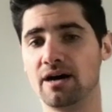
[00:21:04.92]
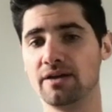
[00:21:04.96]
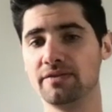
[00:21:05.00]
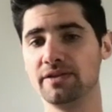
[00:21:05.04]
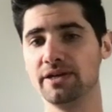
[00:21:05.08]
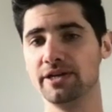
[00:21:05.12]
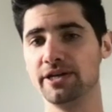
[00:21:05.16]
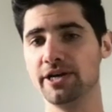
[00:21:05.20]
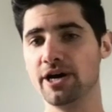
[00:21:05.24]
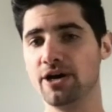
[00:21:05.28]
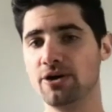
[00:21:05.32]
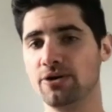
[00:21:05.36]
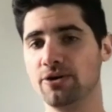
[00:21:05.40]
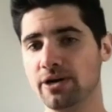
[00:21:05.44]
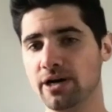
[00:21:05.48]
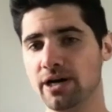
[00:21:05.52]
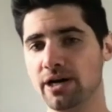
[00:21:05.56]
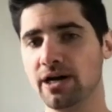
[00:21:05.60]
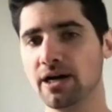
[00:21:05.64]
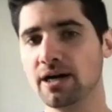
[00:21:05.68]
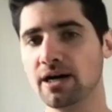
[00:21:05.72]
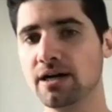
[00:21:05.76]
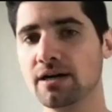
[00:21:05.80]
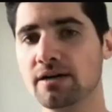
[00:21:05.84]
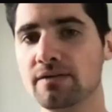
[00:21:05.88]
note
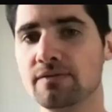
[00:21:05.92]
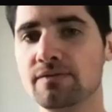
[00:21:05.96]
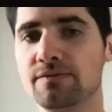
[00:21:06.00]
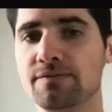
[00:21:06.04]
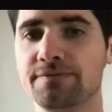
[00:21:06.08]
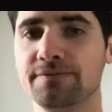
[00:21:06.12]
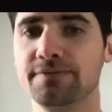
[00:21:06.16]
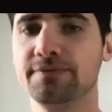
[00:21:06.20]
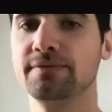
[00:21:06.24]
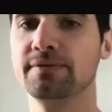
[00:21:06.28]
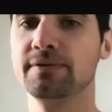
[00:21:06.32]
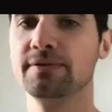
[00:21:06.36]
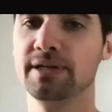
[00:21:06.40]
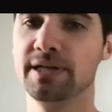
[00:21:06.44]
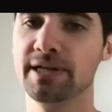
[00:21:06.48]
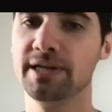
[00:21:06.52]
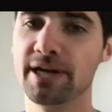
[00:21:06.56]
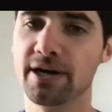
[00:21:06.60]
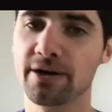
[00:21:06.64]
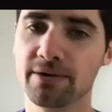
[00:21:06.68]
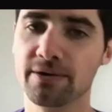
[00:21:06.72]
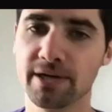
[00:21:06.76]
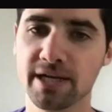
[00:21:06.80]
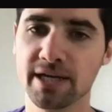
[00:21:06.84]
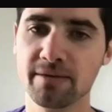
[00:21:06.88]
of,
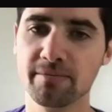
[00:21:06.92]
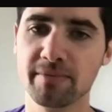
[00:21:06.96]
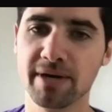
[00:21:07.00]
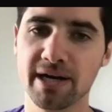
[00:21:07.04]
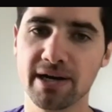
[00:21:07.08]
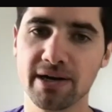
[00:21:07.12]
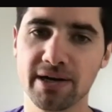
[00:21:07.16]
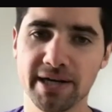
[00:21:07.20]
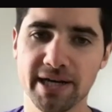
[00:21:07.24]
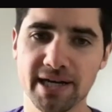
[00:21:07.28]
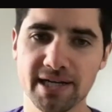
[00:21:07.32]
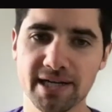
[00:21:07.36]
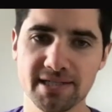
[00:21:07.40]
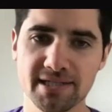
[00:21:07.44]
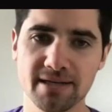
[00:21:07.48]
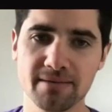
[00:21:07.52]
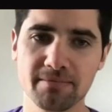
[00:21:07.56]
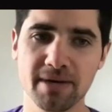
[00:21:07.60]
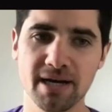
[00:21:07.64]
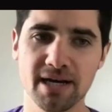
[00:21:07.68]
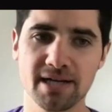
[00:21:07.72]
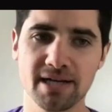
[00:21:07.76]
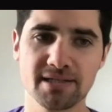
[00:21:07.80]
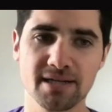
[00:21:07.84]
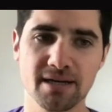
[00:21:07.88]
email and
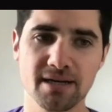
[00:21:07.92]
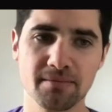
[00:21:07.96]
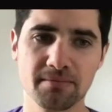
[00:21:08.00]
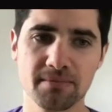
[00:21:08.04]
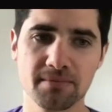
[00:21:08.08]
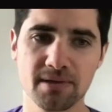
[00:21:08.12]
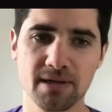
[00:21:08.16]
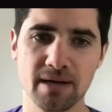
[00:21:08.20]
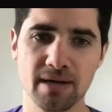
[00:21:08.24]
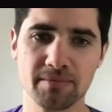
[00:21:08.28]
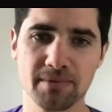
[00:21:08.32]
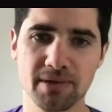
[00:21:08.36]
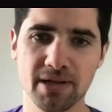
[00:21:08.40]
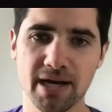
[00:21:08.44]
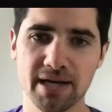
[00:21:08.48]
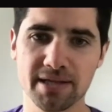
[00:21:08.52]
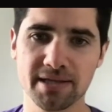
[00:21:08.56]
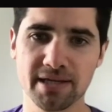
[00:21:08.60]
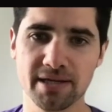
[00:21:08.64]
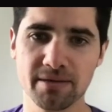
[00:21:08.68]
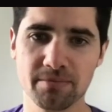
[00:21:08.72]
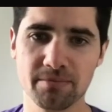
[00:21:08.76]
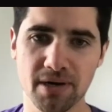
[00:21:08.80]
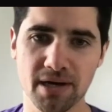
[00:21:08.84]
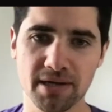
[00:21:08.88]
SMS, I'm glad
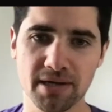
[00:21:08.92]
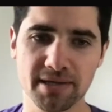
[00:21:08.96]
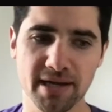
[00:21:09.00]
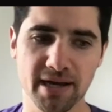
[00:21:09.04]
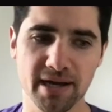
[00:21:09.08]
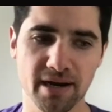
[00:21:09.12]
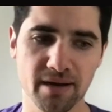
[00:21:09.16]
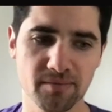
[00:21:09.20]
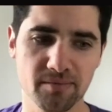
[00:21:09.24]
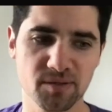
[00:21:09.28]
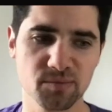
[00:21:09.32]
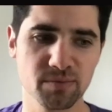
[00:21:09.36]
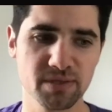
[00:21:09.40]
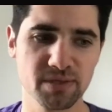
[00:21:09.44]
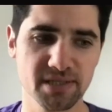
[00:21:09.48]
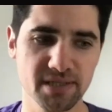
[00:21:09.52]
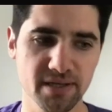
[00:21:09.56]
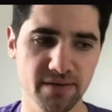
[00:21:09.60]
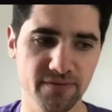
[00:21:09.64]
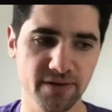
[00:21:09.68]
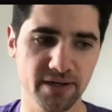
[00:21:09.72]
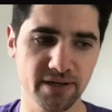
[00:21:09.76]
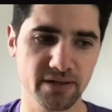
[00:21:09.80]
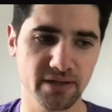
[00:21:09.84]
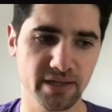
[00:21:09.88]
that you brought that up
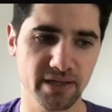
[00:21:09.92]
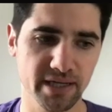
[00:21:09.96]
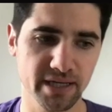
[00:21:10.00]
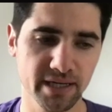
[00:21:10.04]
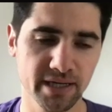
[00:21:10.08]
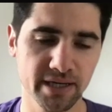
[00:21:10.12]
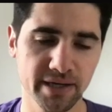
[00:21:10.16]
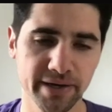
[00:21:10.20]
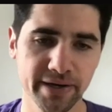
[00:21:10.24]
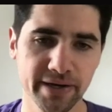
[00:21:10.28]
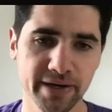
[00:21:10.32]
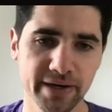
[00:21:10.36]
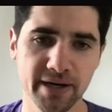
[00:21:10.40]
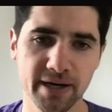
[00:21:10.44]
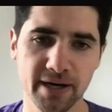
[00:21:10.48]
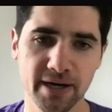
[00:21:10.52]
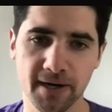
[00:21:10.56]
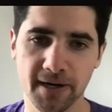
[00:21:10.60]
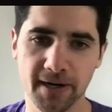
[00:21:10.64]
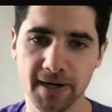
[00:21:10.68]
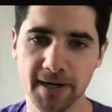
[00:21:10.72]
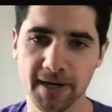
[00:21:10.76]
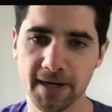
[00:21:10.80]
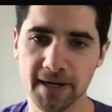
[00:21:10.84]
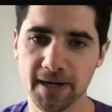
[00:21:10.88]
specifically.
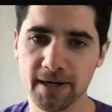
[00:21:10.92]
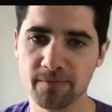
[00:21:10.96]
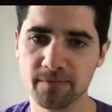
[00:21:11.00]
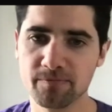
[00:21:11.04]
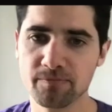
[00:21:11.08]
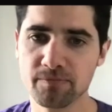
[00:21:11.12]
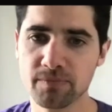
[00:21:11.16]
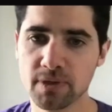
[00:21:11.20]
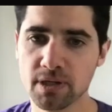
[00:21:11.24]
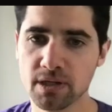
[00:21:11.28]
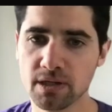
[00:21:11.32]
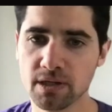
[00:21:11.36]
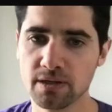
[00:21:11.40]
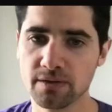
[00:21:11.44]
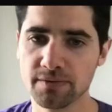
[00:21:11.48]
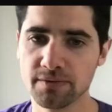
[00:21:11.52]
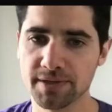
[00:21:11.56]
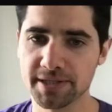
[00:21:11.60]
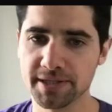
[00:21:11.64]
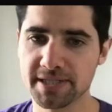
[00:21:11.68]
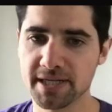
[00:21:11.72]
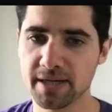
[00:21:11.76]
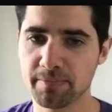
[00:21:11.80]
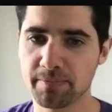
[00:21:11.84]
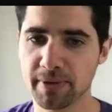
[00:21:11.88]
The
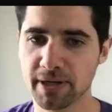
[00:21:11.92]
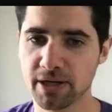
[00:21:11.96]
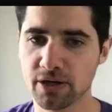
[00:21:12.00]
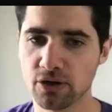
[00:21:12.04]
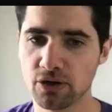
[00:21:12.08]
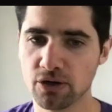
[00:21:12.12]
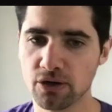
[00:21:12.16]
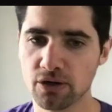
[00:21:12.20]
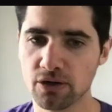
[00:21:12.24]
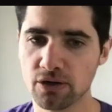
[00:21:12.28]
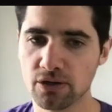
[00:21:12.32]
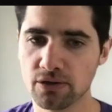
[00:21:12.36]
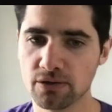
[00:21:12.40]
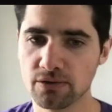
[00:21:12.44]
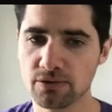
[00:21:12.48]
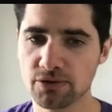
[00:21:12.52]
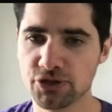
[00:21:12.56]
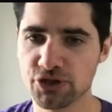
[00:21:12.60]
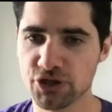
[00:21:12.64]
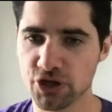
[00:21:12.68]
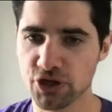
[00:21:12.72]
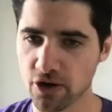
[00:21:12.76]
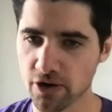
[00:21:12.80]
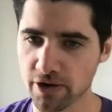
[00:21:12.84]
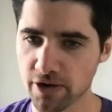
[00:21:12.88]
typical
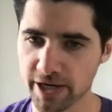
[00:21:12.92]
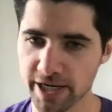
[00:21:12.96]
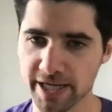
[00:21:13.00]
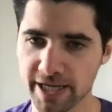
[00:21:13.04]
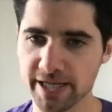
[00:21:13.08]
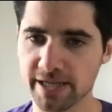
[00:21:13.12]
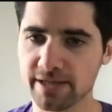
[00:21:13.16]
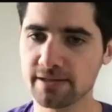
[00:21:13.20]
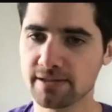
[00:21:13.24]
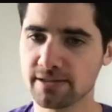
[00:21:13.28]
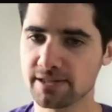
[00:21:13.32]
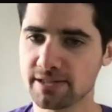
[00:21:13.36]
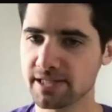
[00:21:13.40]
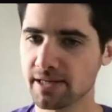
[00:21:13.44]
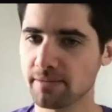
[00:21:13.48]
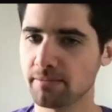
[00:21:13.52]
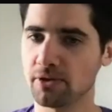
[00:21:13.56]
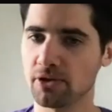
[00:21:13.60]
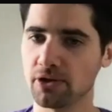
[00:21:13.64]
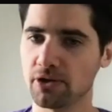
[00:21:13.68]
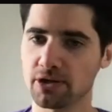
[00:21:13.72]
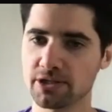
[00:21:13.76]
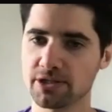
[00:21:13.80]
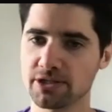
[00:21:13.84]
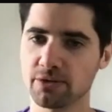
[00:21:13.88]
journey,
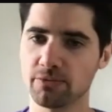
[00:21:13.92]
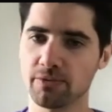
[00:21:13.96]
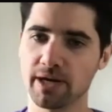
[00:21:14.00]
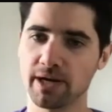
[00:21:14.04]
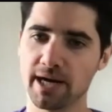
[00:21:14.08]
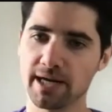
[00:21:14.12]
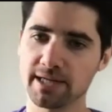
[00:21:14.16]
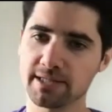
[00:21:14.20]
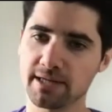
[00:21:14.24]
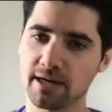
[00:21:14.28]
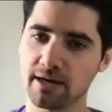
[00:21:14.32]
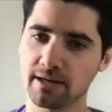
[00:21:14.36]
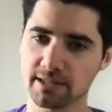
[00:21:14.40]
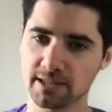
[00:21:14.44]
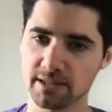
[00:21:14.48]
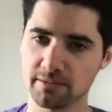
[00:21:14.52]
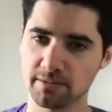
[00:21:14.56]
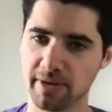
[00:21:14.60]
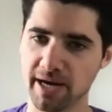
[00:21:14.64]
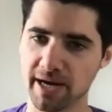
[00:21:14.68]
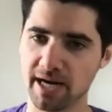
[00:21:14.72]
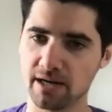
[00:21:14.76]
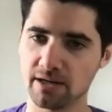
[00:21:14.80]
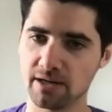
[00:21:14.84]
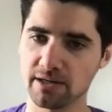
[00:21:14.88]
similar to what I talked
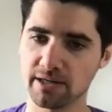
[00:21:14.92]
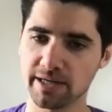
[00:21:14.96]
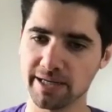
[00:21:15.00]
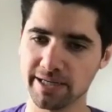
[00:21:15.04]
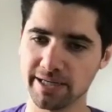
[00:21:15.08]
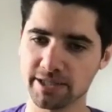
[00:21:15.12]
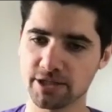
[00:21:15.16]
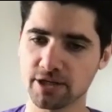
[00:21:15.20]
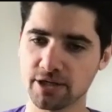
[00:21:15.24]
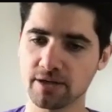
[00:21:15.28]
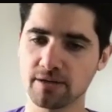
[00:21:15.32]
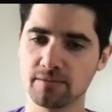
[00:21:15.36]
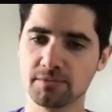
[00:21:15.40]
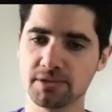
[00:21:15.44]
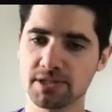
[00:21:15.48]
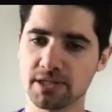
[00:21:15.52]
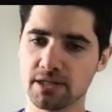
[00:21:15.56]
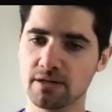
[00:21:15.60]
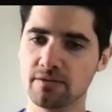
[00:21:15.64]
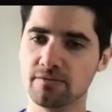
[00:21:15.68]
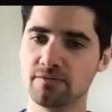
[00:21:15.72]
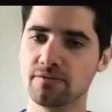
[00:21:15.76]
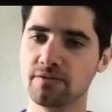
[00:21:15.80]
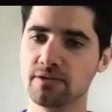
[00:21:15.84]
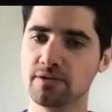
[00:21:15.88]
about in terms
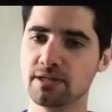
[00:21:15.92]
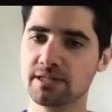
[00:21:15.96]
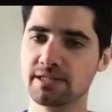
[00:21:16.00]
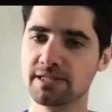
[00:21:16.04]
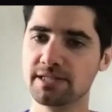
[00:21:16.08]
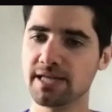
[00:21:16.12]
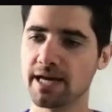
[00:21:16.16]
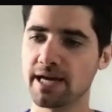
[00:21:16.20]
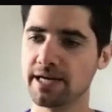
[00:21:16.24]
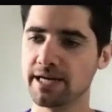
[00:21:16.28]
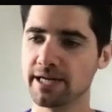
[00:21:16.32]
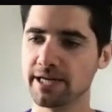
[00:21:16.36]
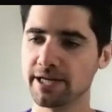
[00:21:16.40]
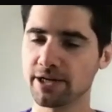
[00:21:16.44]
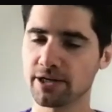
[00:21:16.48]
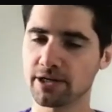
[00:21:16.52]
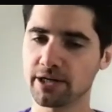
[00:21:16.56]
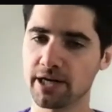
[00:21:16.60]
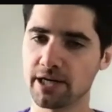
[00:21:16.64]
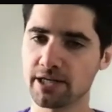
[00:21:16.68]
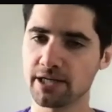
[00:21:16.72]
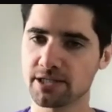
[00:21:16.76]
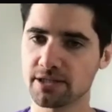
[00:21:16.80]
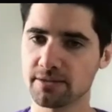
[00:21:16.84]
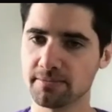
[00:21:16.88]
of sending your
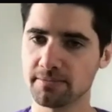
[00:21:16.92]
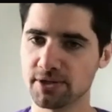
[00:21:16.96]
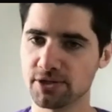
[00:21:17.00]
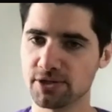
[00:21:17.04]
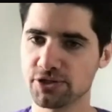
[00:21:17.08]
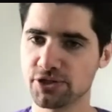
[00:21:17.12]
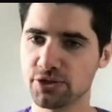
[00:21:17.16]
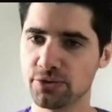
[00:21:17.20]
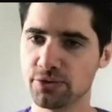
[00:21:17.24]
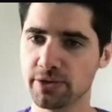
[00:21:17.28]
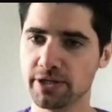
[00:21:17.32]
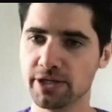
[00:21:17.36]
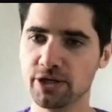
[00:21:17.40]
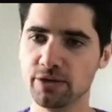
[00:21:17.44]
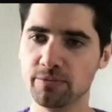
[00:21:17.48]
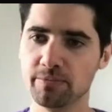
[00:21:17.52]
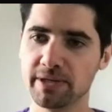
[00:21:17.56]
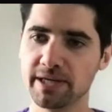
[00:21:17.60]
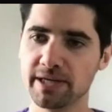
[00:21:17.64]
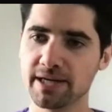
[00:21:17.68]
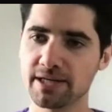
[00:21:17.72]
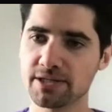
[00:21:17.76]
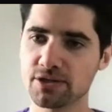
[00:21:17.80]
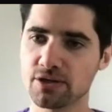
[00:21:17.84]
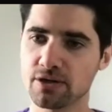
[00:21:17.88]
customers to
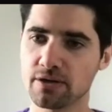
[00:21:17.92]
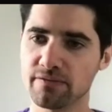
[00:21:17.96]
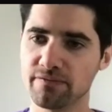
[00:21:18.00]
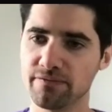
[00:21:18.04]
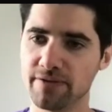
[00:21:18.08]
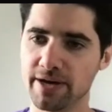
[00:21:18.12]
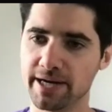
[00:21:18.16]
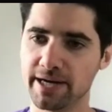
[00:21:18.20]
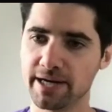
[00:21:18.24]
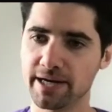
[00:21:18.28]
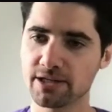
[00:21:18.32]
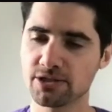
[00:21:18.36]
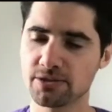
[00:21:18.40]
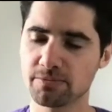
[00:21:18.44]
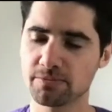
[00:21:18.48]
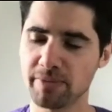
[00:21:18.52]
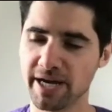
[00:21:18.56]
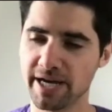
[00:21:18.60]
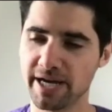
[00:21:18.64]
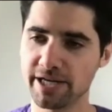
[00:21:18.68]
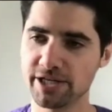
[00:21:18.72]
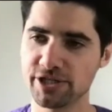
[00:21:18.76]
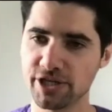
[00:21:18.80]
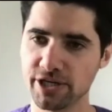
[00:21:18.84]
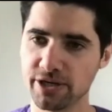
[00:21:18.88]
a UPS or a FedEx
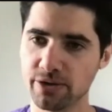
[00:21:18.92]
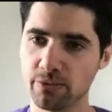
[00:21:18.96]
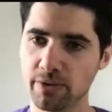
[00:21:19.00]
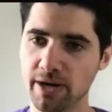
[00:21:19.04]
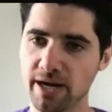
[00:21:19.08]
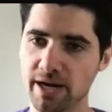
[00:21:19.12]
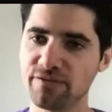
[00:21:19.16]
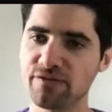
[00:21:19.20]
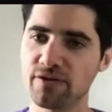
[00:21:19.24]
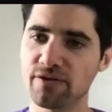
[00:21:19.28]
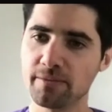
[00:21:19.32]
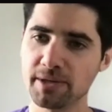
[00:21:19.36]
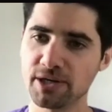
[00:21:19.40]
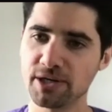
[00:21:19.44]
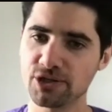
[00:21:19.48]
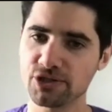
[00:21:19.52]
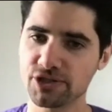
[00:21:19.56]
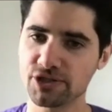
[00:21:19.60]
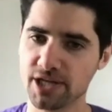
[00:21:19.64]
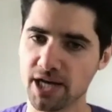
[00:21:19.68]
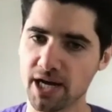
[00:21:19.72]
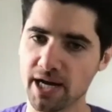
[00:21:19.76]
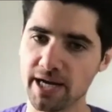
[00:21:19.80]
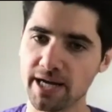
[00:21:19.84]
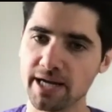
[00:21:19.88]
page and away from your
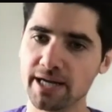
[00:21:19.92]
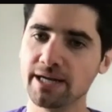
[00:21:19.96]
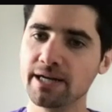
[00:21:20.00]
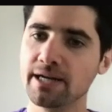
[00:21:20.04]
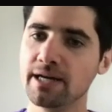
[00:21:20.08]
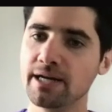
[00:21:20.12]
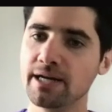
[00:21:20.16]
site.